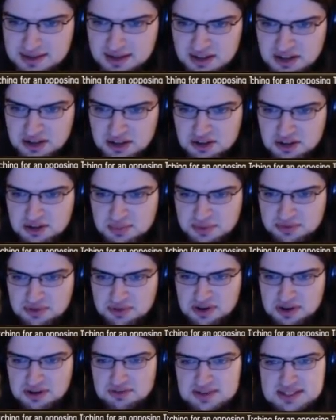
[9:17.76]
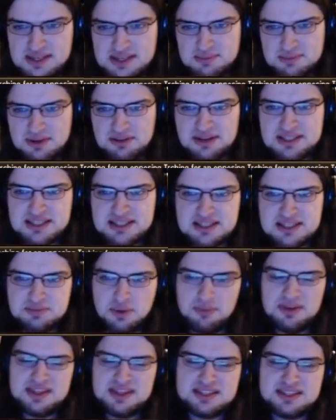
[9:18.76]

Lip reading: look before I reset my rating. It's probably